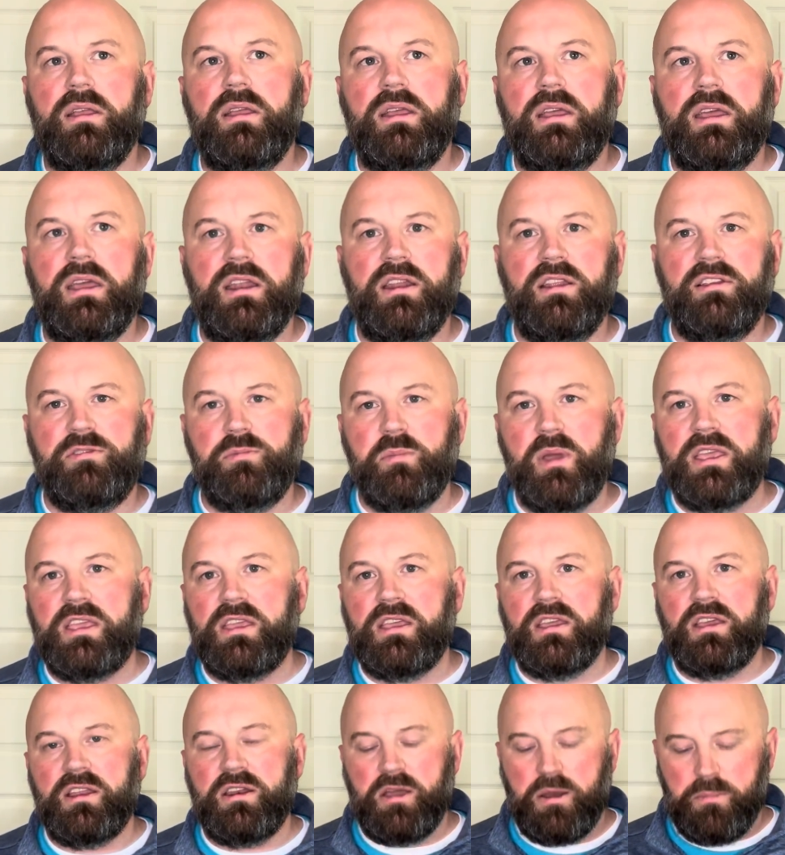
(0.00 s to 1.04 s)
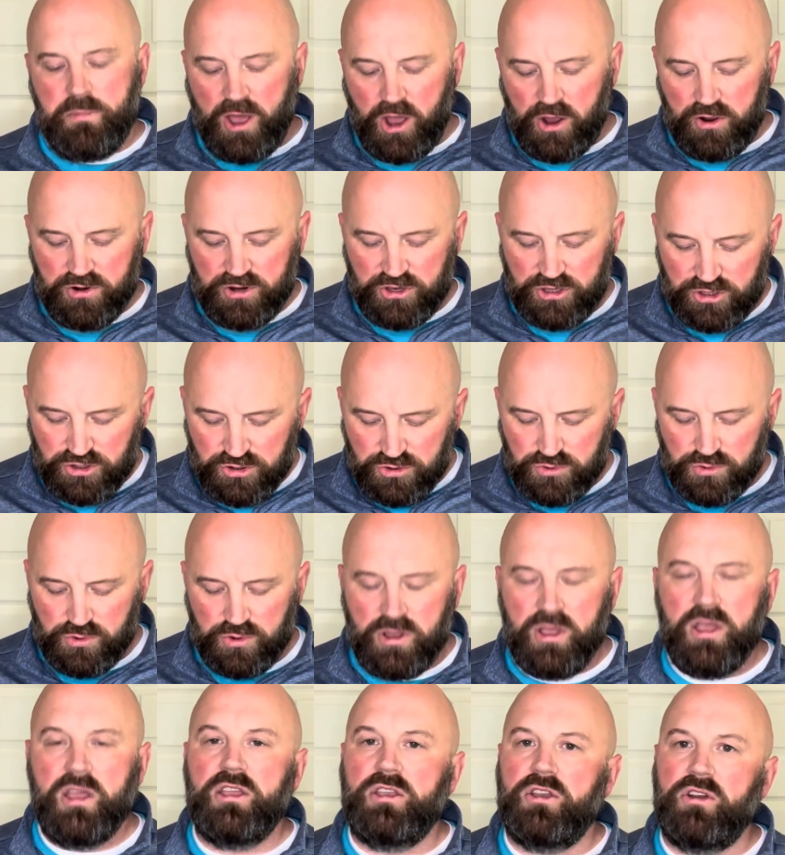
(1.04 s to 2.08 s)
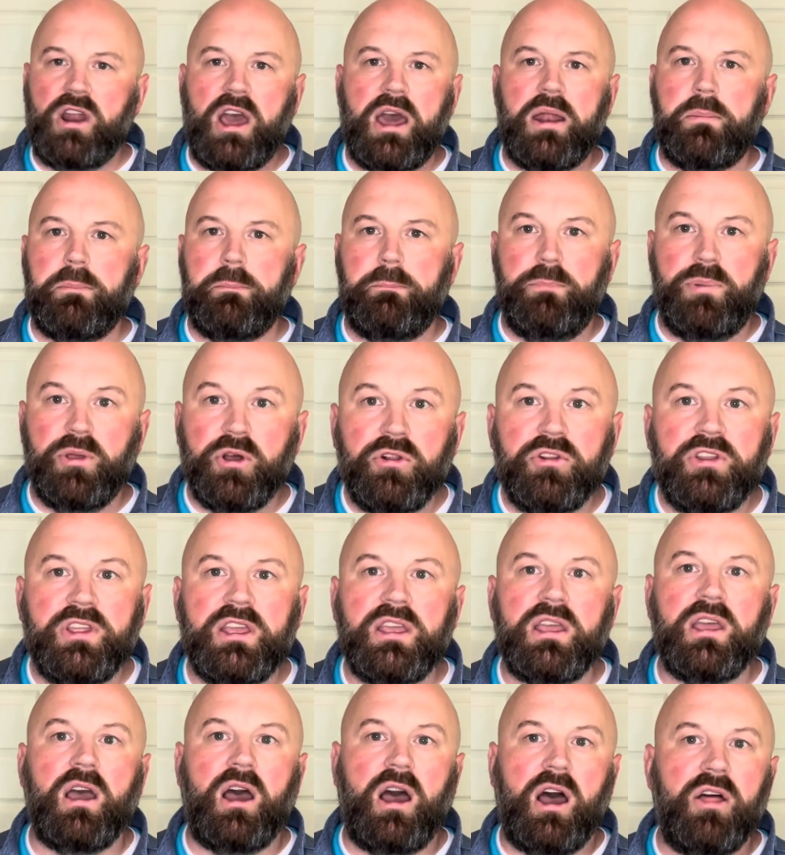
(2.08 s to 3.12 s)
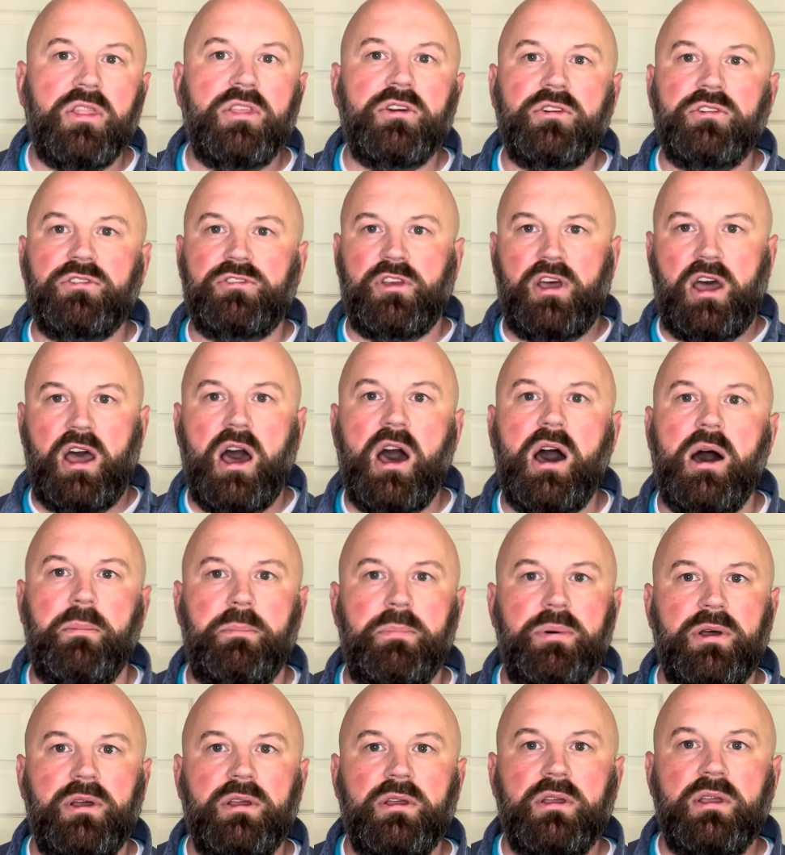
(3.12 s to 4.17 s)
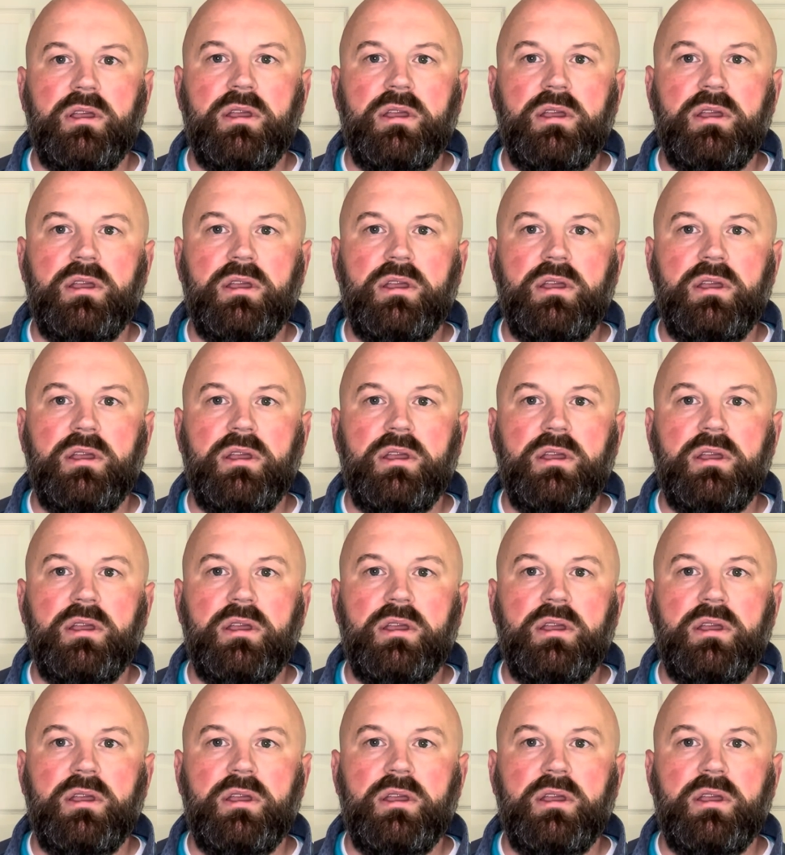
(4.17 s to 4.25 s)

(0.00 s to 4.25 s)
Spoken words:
And it's making it about you. You're not building others up.